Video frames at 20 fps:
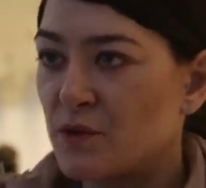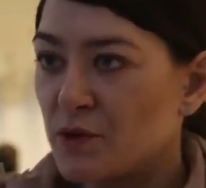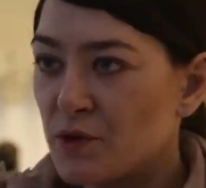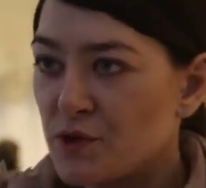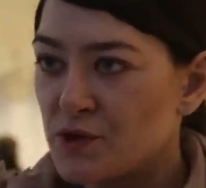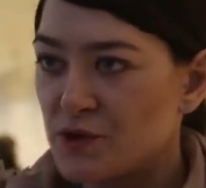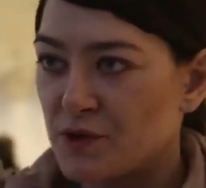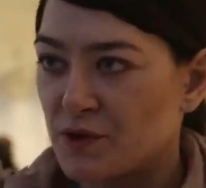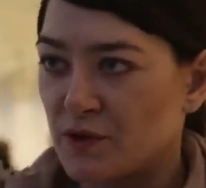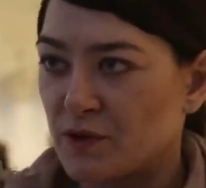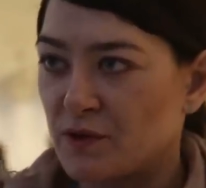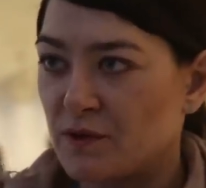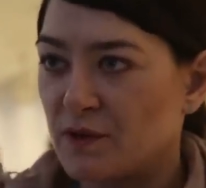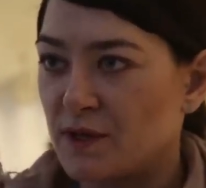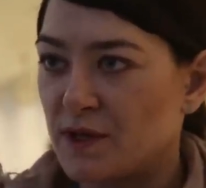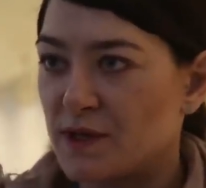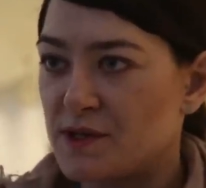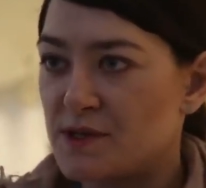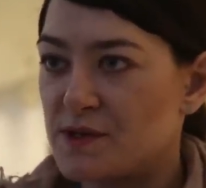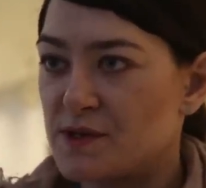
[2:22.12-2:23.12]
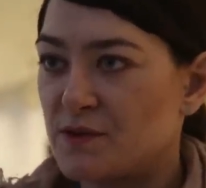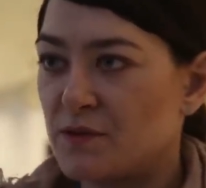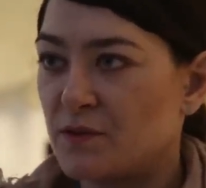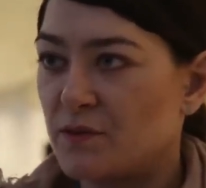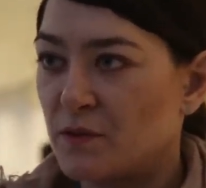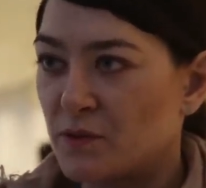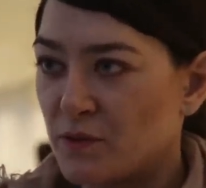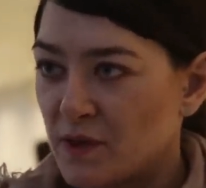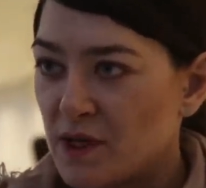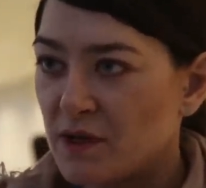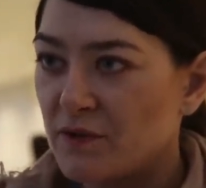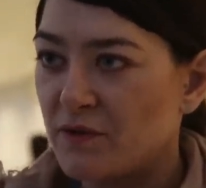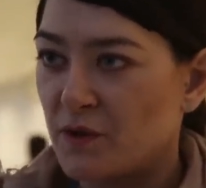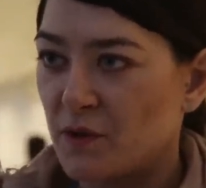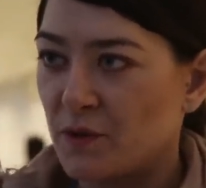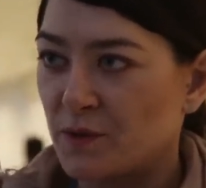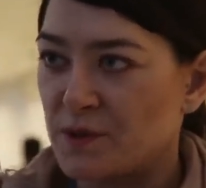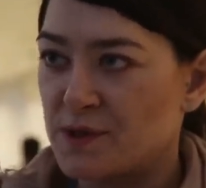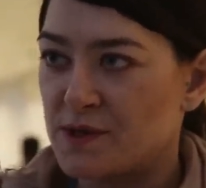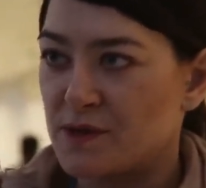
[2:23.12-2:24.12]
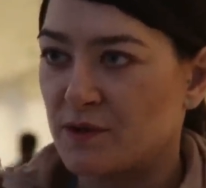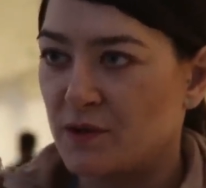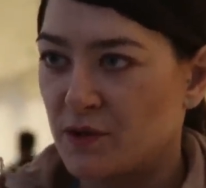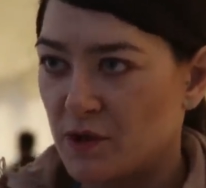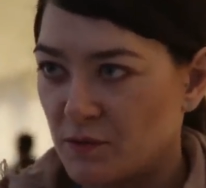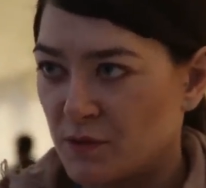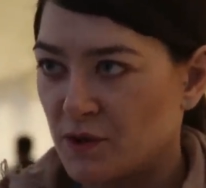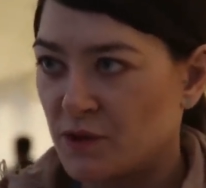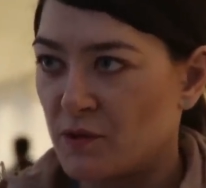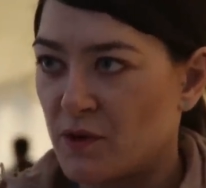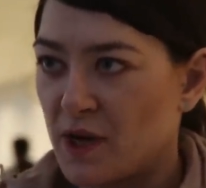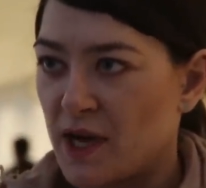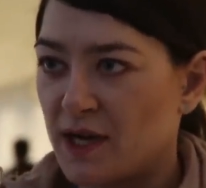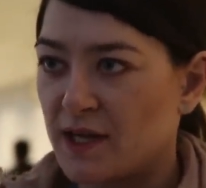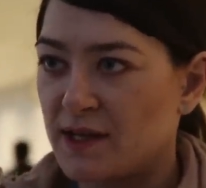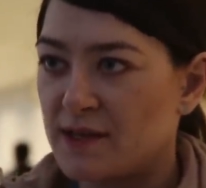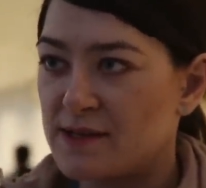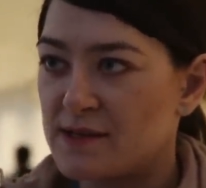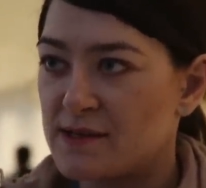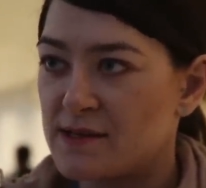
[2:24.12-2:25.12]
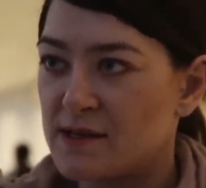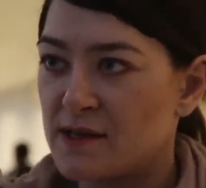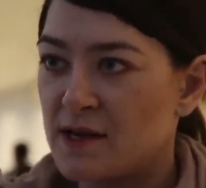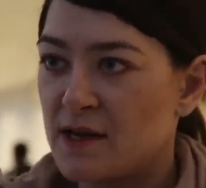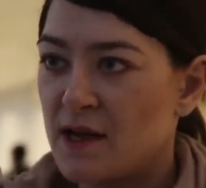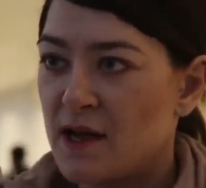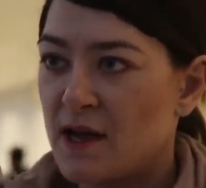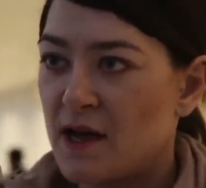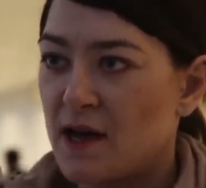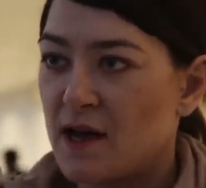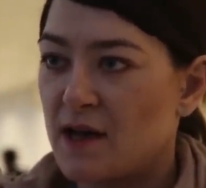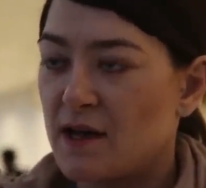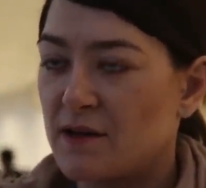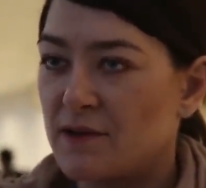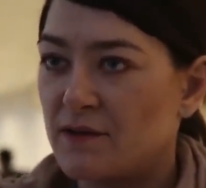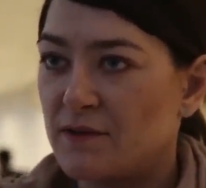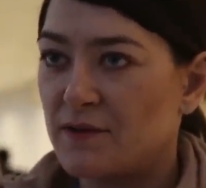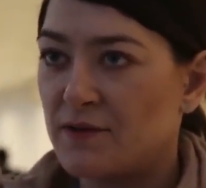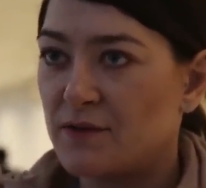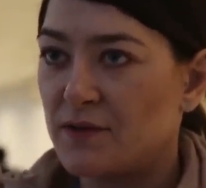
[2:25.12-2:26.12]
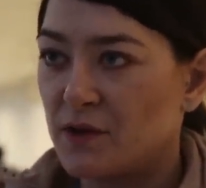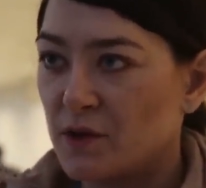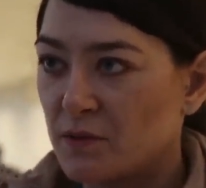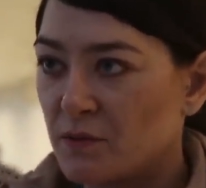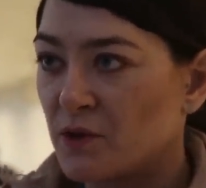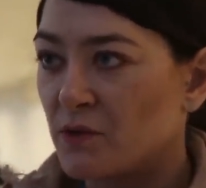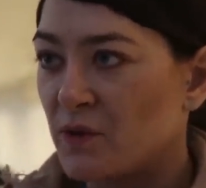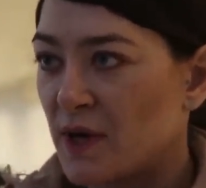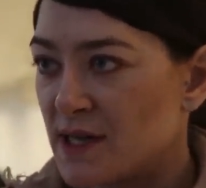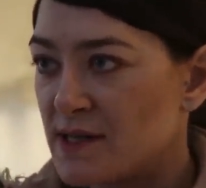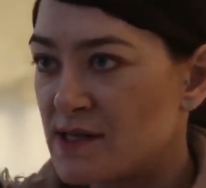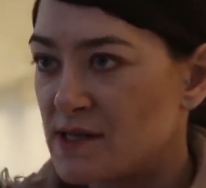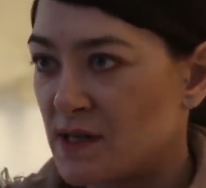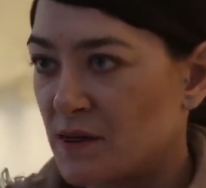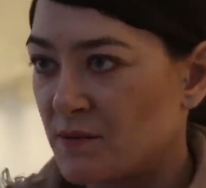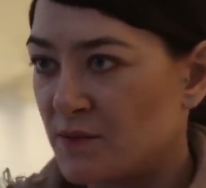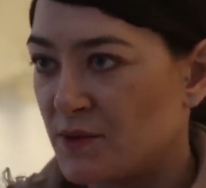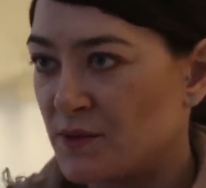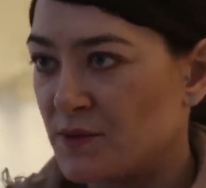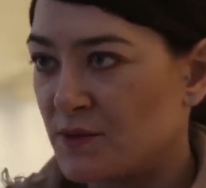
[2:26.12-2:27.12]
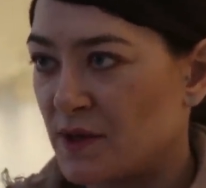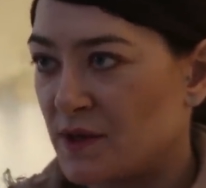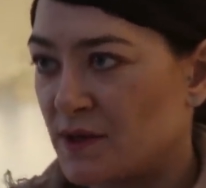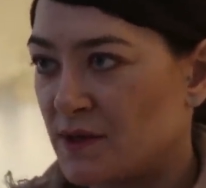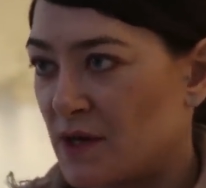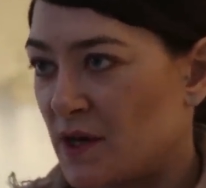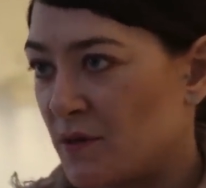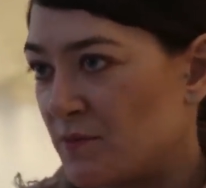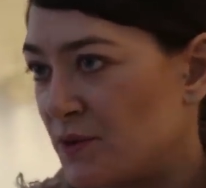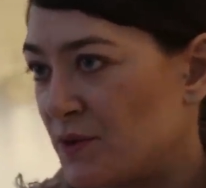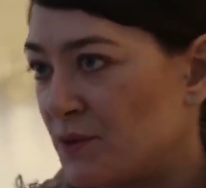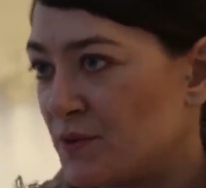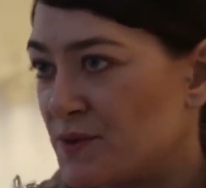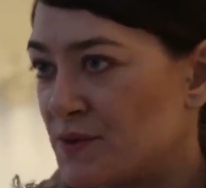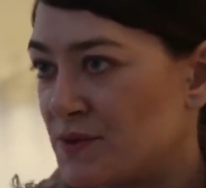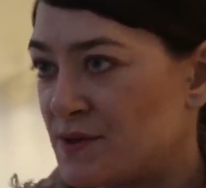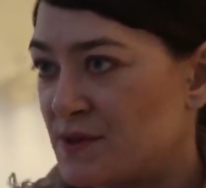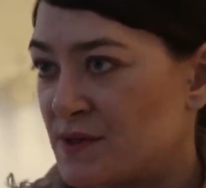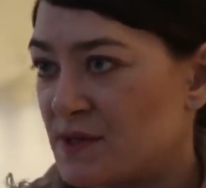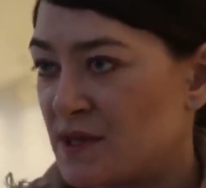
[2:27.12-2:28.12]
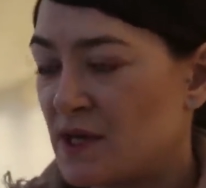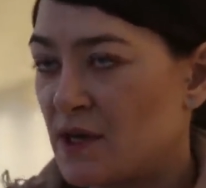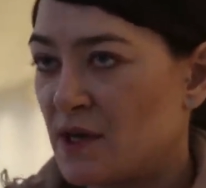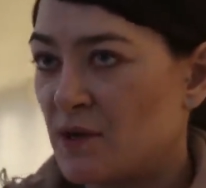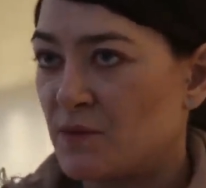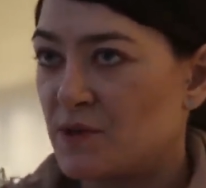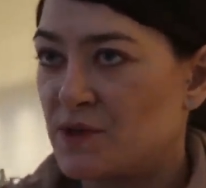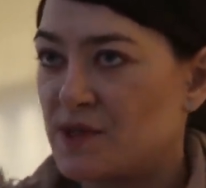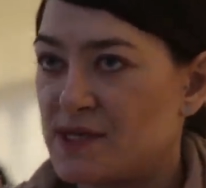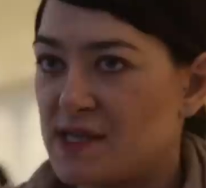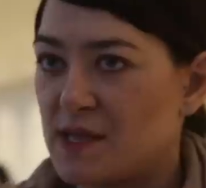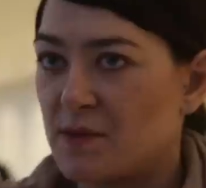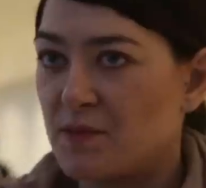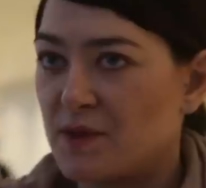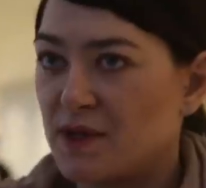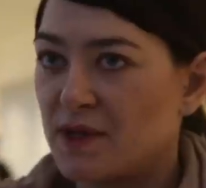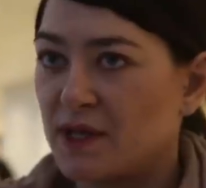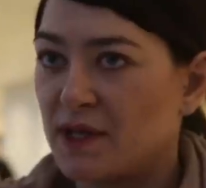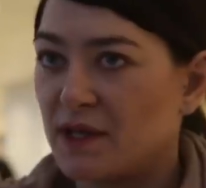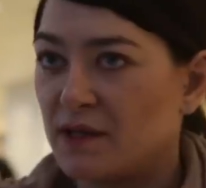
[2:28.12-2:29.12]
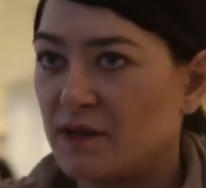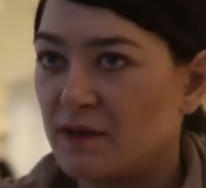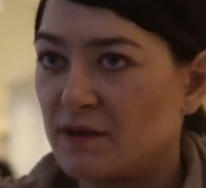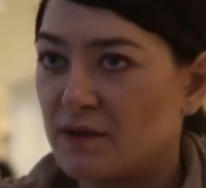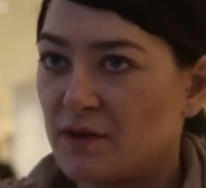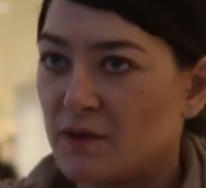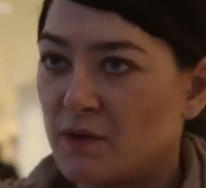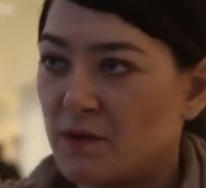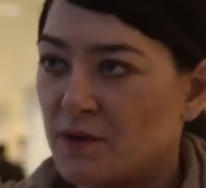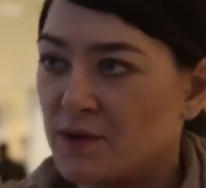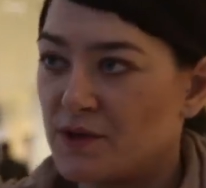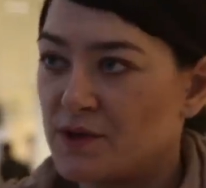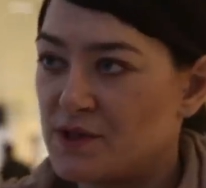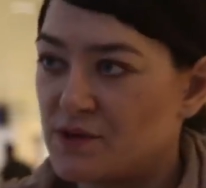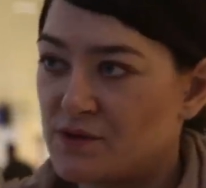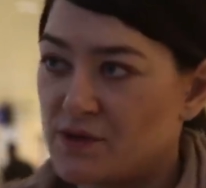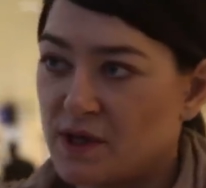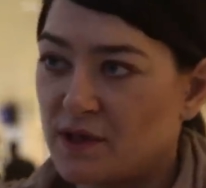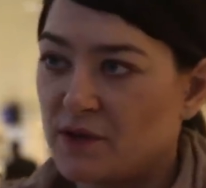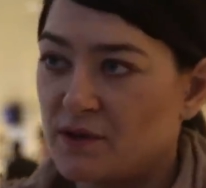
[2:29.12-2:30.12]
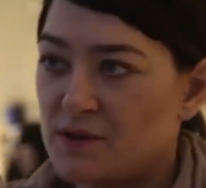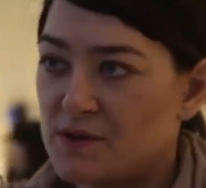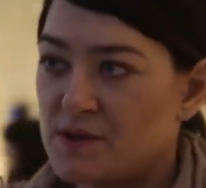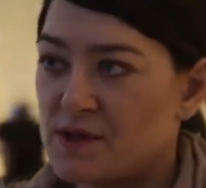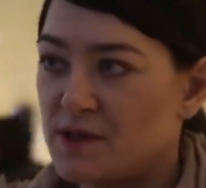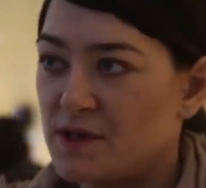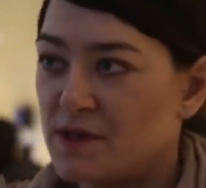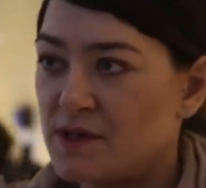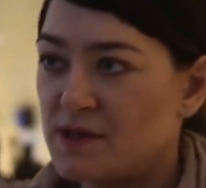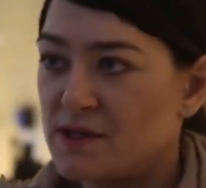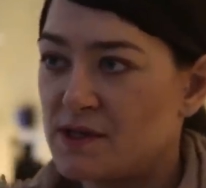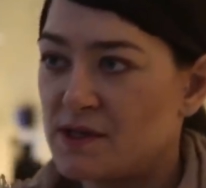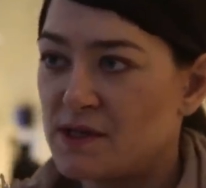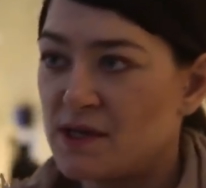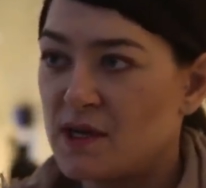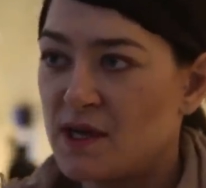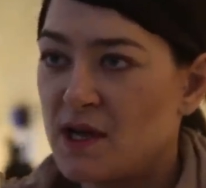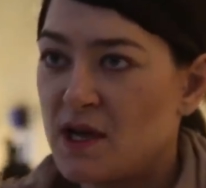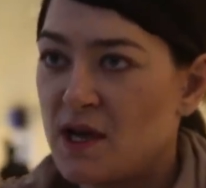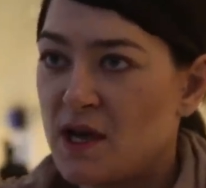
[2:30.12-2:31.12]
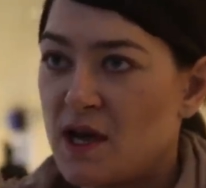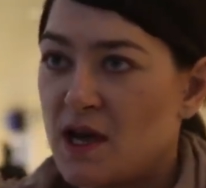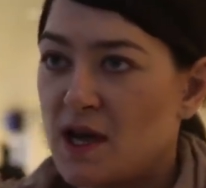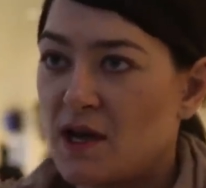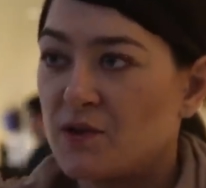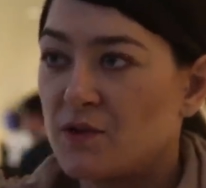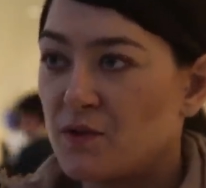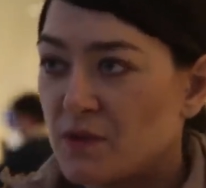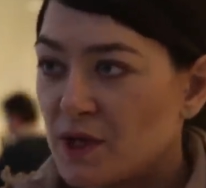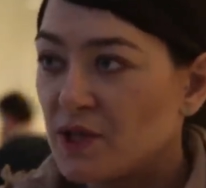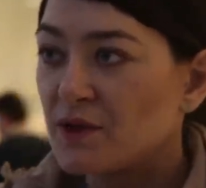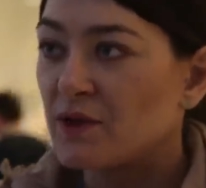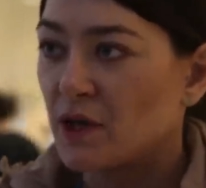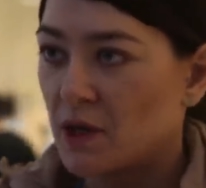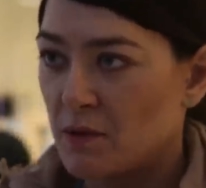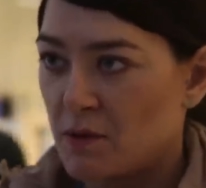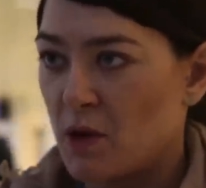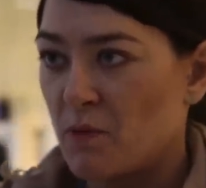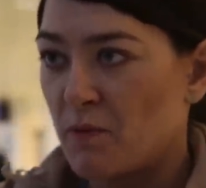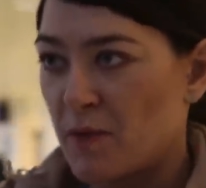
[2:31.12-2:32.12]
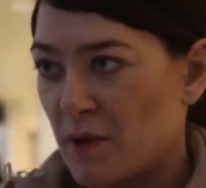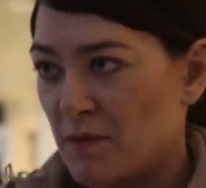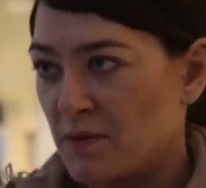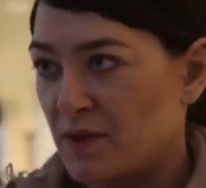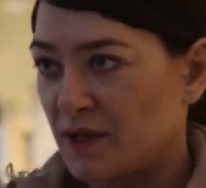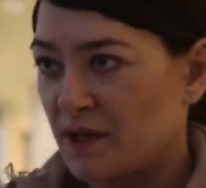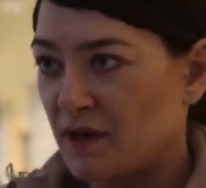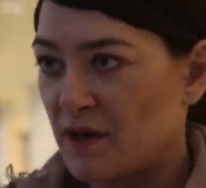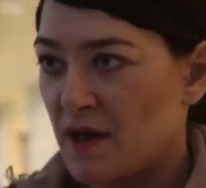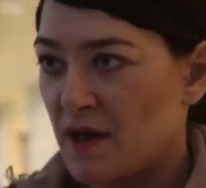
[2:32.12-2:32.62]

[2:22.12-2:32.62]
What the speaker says: crucial is to really focus on human rights and human rights abuse which is happening towards drug users, and really talk about public